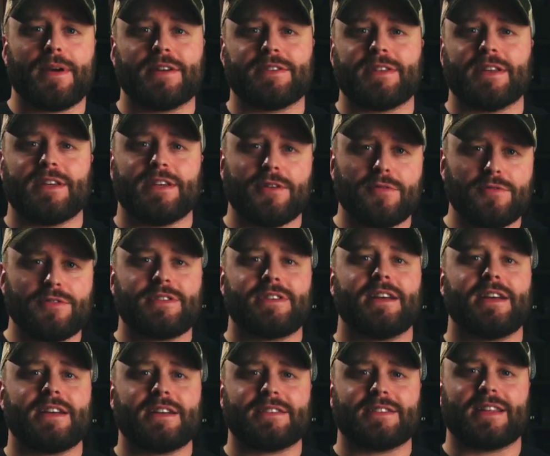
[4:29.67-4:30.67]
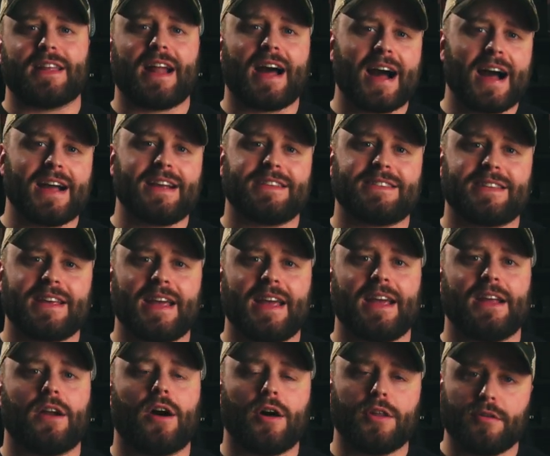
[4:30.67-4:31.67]
because they use things that I
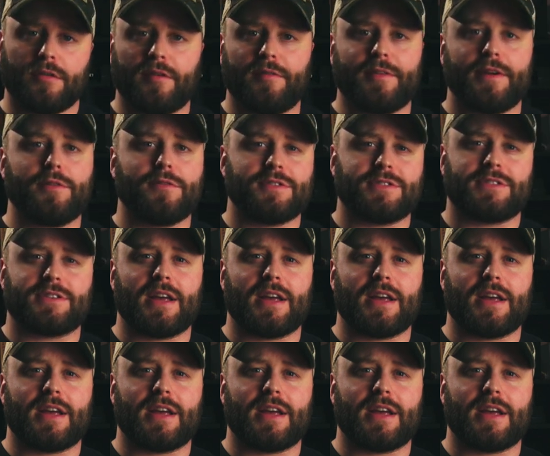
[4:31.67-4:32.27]
say and other reviewers